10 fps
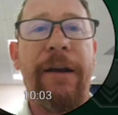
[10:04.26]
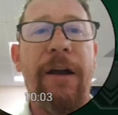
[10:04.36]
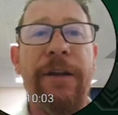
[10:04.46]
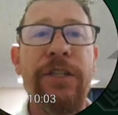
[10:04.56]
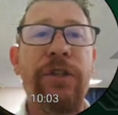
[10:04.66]

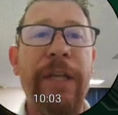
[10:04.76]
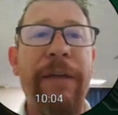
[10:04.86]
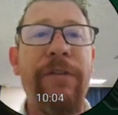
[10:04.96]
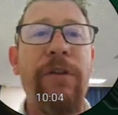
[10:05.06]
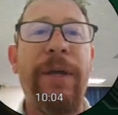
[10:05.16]
on his,
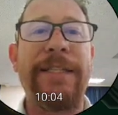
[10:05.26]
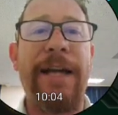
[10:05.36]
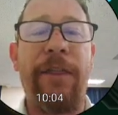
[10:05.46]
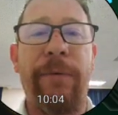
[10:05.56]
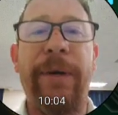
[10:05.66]
even though he's
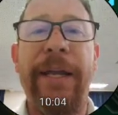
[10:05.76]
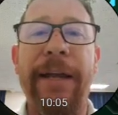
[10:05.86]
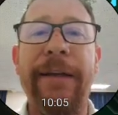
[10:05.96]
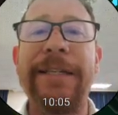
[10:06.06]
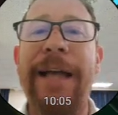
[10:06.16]
got a
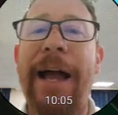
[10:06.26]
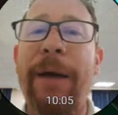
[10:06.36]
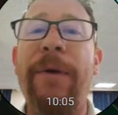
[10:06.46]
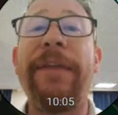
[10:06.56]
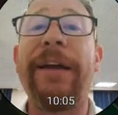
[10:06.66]
3-hit, because I
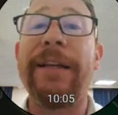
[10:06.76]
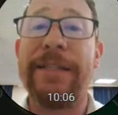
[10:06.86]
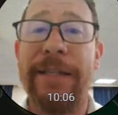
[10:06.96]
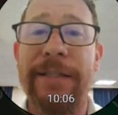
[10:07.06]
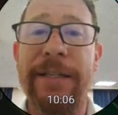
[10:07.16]
want the
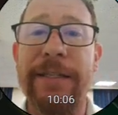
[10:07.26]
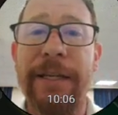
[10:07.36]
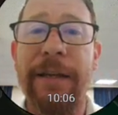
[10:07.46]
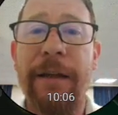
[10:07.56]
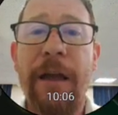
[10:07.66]

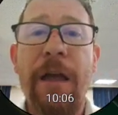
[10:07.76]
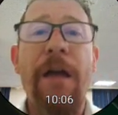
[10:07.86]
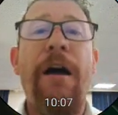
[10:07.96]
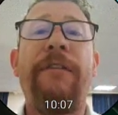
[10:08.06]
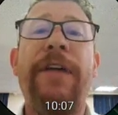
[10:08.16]
consistency
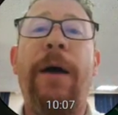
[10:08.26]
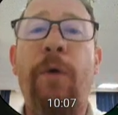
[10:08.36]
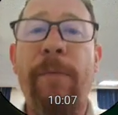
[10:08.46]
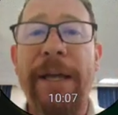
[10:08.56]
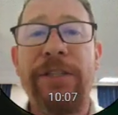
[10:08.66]
of that
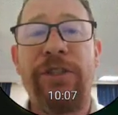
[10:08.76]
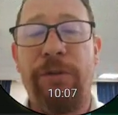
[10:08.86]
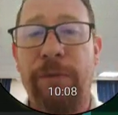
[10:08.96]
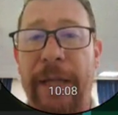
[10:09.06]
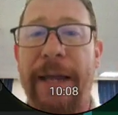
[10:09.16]
War Master
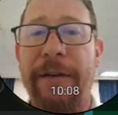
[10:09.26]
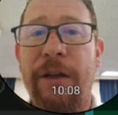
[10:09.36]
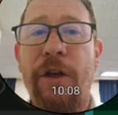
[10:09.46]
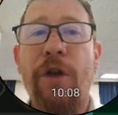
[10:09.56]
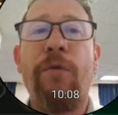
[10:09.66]
to land,
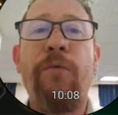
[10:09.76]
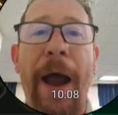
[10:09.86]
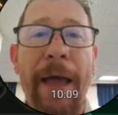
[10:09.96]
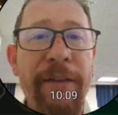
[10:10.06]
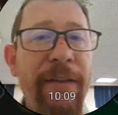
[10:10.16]

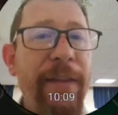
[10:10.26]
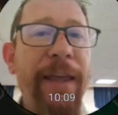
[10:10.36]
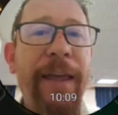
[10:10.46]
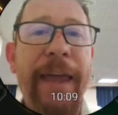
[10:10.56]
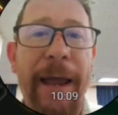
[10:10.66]
rather than the
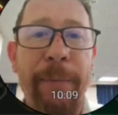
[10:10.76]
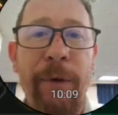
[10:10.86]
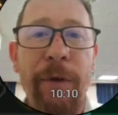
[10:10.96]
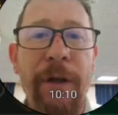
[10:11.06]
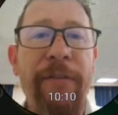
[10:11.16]

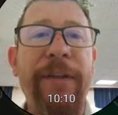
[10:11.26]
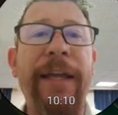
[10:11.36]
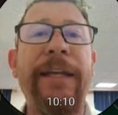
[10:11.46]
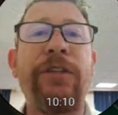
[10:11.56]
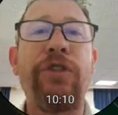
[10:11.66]
gamble of
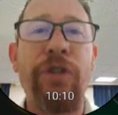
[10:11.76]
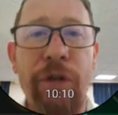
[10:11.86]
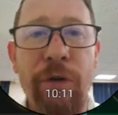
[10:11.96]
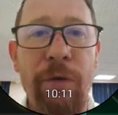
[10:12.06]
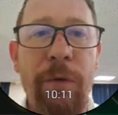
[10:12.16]
getting
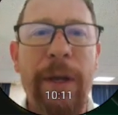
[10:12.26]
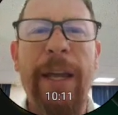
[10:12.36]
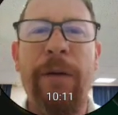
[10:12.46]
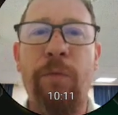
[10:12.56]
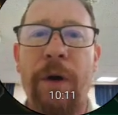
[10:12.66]
2
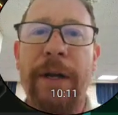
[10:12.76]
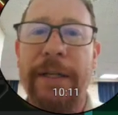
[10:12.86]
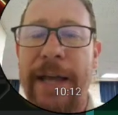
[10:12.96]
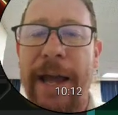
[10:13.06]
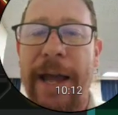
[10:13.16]
in one
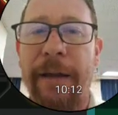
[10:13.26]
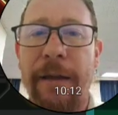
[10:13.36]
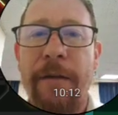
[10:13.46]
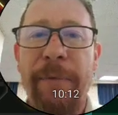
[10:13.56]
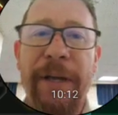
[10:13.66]
attack,
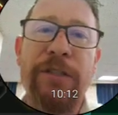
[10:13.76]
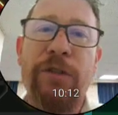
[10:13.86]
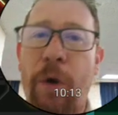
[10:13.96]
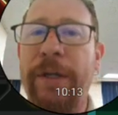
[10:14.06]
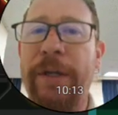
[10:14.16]
because it's
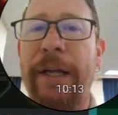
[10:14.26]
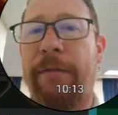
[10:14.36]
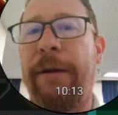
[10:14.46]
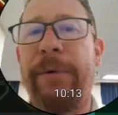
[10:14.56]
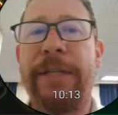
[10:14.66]
only a
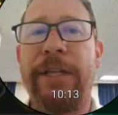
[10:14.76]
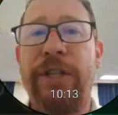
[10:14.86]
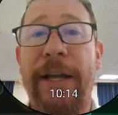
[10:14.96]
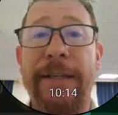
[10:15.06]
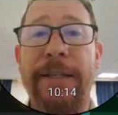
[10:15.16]
3%
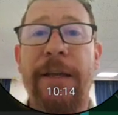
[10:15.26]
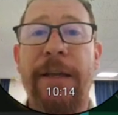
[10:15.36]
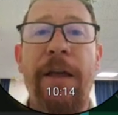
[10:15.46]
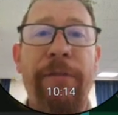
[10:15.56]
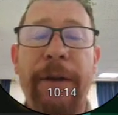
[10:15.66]
chance.
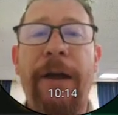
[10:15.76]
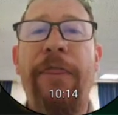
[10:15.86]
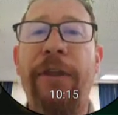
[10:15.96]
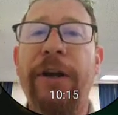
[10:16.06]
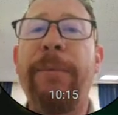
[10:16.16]

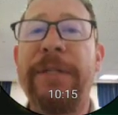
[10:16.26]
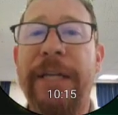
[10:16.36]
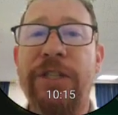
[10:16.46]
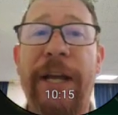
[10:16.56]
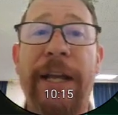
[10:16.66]

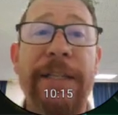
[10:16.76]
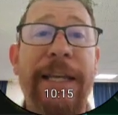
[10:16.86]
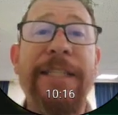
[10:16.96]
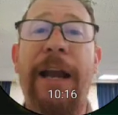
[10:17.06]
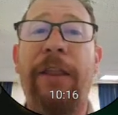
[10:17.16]
30% chance.
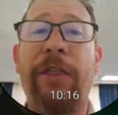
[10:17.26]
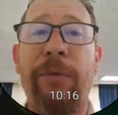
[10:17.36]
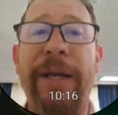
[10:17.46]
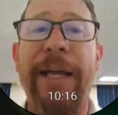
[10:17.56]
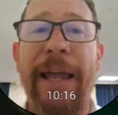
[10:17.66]
He's got a
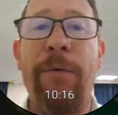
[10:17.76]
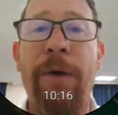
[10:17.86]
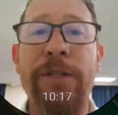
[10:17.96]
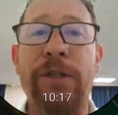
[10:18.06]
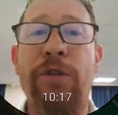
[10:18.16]
3-hit
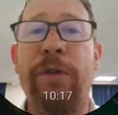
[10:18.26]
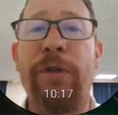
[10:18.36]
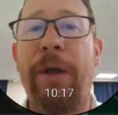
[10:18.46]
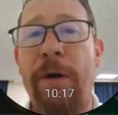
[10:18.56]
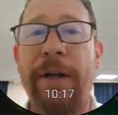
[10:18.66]
A1, so it's only
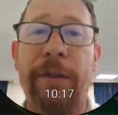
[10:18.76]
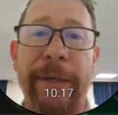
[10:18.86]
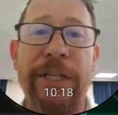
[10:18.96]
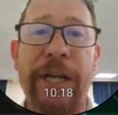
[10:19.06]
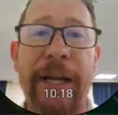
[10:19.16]
a 1 in
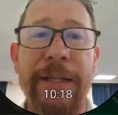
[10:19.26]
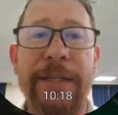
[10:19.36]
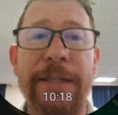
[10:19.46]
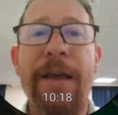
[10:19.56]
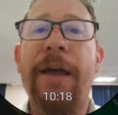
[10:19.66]
3 chance.
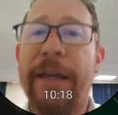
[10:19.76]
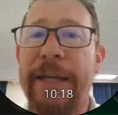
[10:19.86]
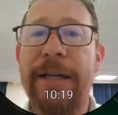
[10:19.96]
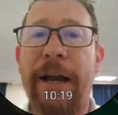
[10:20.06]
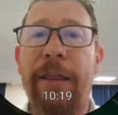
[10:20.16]

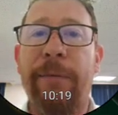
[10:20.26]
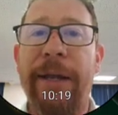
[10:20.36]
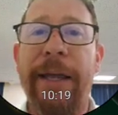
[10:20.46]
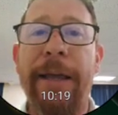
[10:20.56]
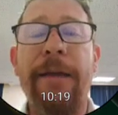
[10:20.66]
He's got a
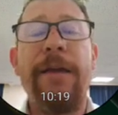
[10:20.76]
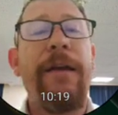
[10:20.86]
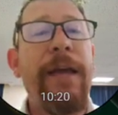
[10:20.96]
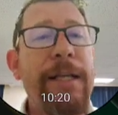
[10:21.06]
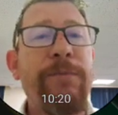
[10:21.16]
3-hit.
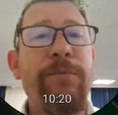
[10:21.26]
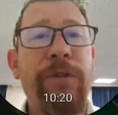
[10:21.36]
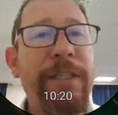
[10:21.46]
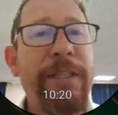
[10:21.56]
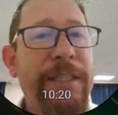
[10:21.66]
It's
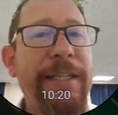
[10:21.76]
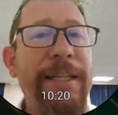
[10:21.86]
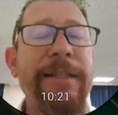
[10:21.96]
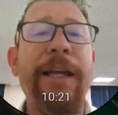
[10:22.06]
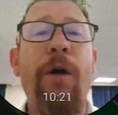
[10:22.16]

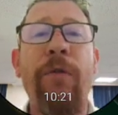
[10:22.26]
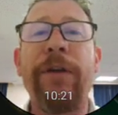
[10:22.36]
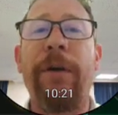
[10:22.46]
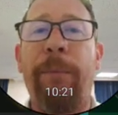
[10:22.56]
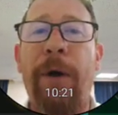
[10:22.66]
statistically
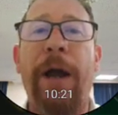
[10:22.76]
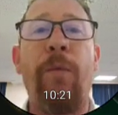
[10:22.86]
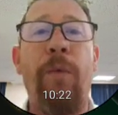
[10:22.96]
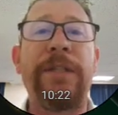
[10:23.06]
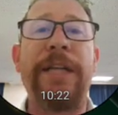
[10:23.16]
only going to
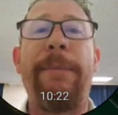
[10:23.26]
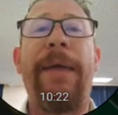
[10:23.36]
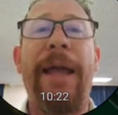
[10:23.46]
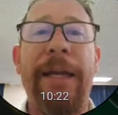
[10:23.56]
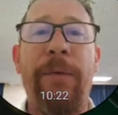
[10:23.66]
proc one time
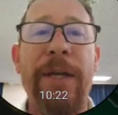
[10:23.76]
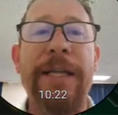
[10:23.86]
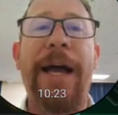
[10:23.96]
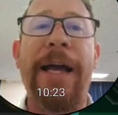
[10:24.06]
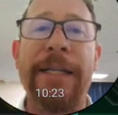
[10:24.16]
anyways.
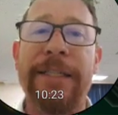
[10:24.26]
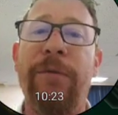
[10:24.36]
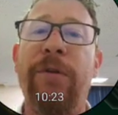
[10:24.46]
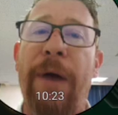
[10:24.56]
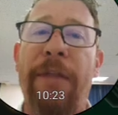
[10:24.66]
I still
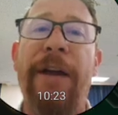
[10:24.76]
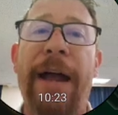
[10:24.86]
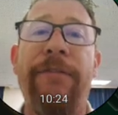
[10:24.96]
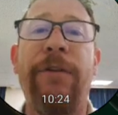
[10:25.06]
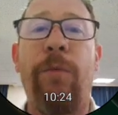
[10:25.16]
would rather
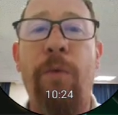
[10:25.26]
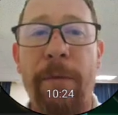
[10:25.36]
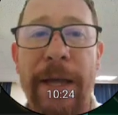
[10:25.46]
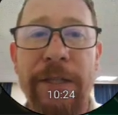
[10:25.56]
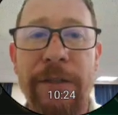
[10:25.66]
have the War
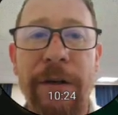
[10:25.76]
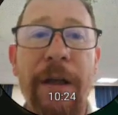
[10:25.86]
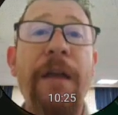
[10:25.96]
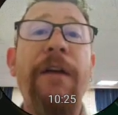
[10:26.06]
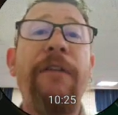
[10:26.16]
Master
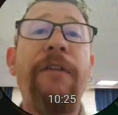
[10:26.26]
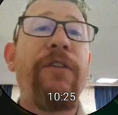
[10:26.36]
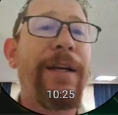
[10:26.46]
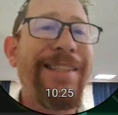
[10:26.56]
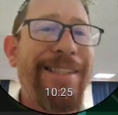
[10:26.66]
for
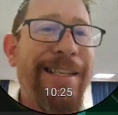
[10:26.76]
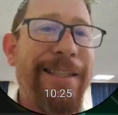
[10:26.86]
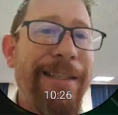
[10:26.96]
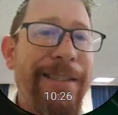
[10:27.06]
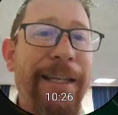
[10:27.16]
the
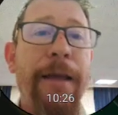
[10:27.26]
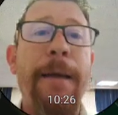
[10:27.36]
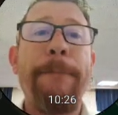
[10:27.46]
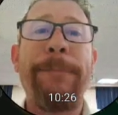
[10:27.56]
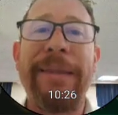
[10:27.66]
consistency,
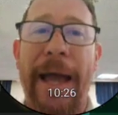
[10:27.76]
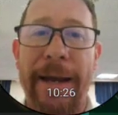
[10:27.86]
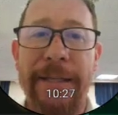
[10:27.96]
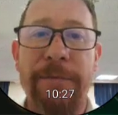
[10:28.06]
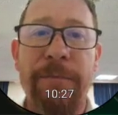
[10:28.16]
but
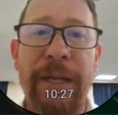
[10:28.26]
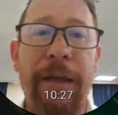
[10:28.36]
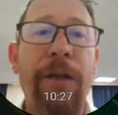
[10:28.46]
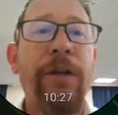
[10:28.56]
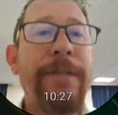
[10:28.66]
that is me.
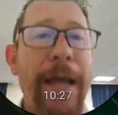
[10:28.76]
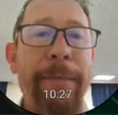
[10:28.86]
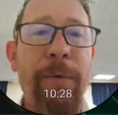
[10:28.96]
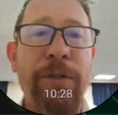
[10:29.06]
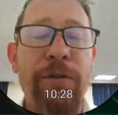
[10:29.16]
Tell
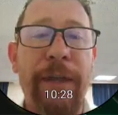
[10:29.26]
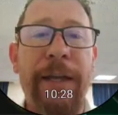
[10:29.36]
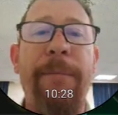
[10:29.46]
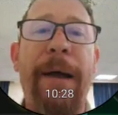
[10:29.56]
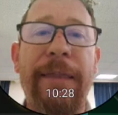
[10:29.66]
me what you
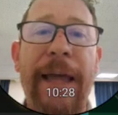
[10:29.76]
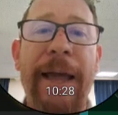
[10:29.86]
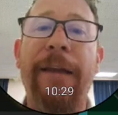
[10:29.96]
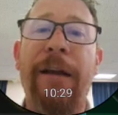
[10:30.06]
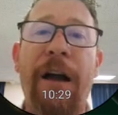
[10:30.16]
think about
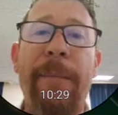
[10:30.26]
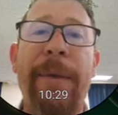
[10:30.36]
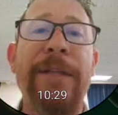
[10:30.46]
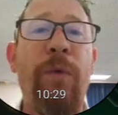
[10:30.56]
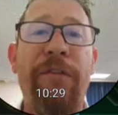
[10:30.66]
that in the
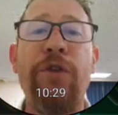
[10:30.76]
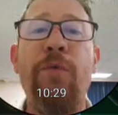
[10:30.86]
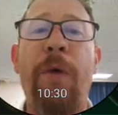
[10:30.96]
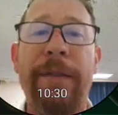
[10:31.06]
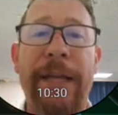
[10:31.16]
comments. If you
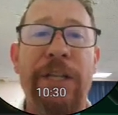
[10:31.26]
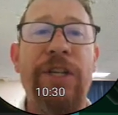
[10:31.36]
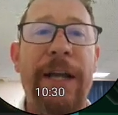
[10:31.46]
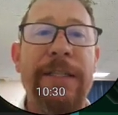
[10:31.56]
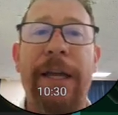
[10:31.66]
want that
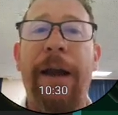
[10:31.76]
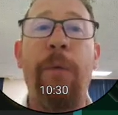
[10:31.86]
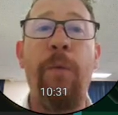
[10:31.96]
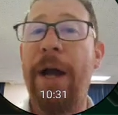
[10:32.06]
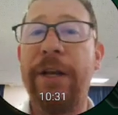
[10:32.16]
Giant Slayer,
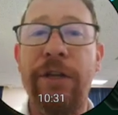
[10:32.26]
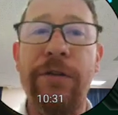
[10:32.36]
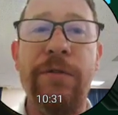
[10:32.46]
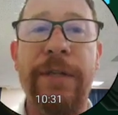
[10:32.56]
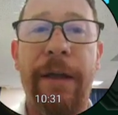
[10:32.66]
and why do you
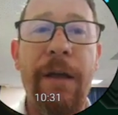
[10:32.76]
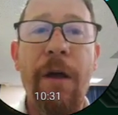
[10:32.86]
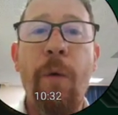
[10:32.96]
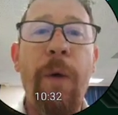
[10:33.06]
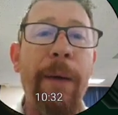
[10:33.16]
use it?
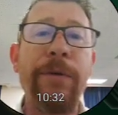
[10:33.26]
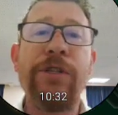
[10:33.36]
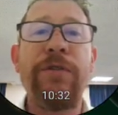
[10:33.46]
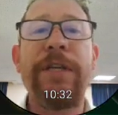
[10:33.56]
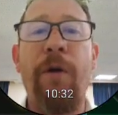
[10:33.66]
Why would
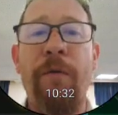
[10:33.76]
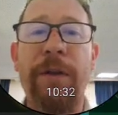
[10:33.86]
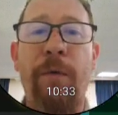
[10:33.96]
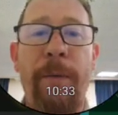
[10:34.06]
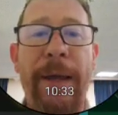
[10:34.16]
you use it over
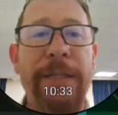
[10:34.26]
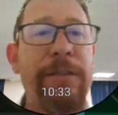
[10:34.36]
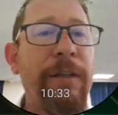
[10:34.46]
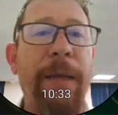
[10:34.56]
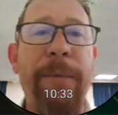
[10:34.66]
the War
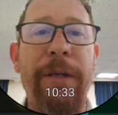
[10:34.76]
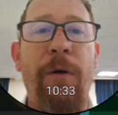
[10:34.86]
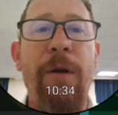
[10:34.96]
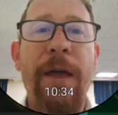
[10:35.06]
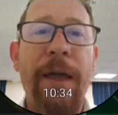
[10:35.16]
Master? Let me
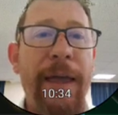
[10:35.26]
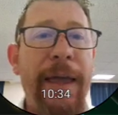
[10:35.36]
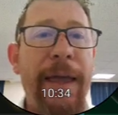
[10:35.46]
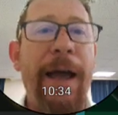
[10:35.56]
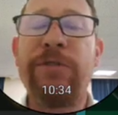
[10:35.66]
know.
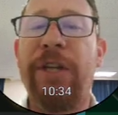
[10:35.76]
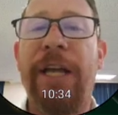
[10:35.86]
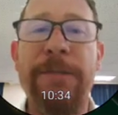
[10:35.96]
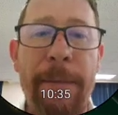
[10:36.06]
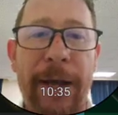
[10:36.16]
Help
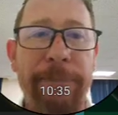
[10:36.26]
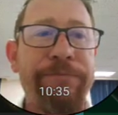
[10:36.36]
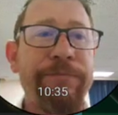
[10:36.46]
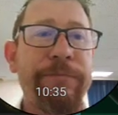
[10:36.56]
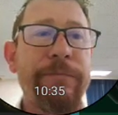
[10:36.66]
change my mind.
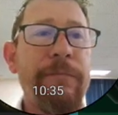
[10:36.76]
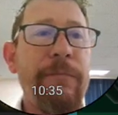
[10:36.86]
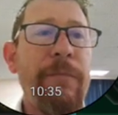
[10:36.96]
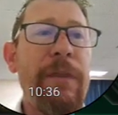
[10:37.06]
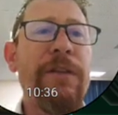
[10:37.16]

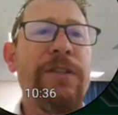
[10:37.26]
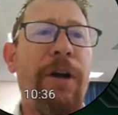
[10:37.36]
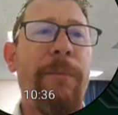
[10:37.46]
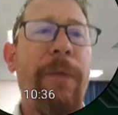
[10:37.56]
So